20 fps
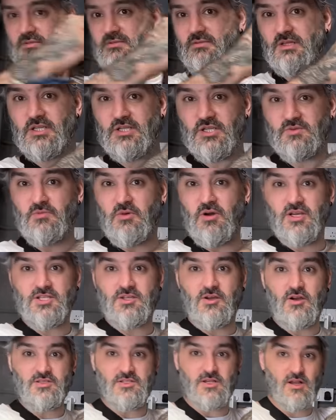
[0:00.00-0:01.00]
it's just my
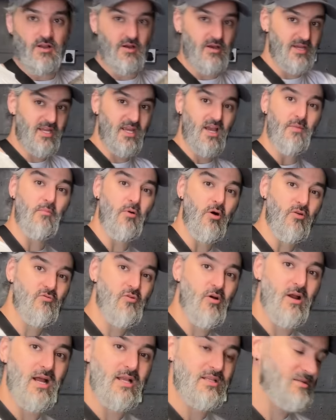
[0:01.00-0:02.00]
size and I like it. I might rock that